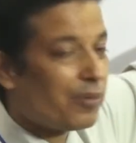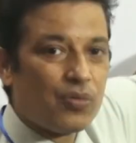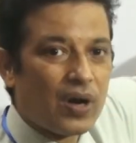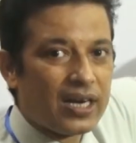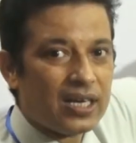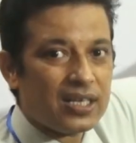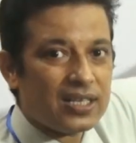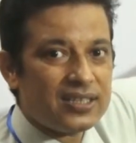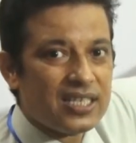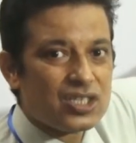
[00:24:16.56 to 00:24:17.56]
1.
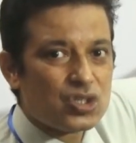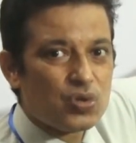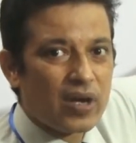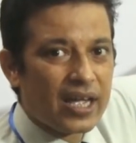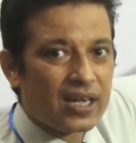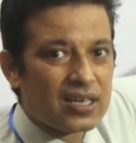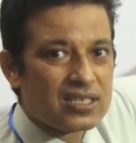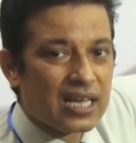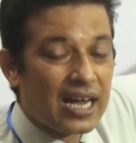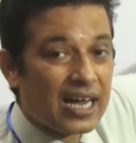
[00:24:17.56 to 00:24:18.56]
These two angles
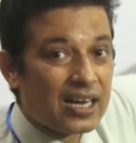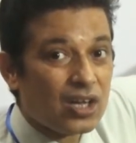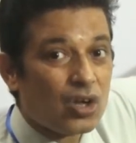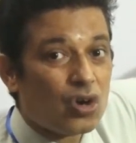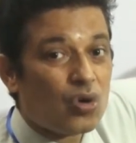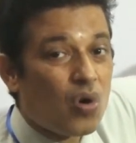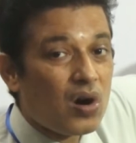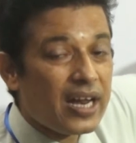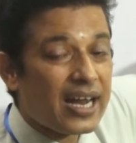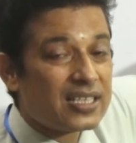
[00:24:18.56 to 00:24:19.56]
are
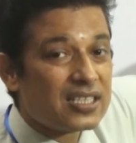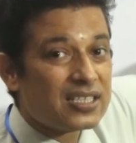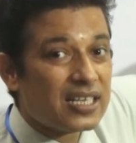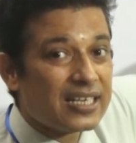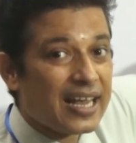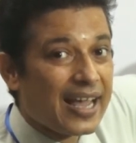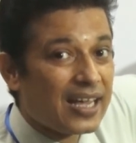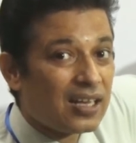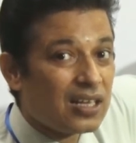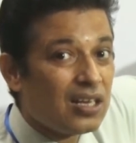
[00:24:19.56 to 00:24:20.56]
non-adjacent
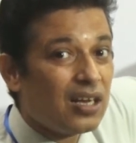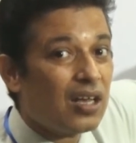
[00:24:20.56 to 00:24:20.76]
angle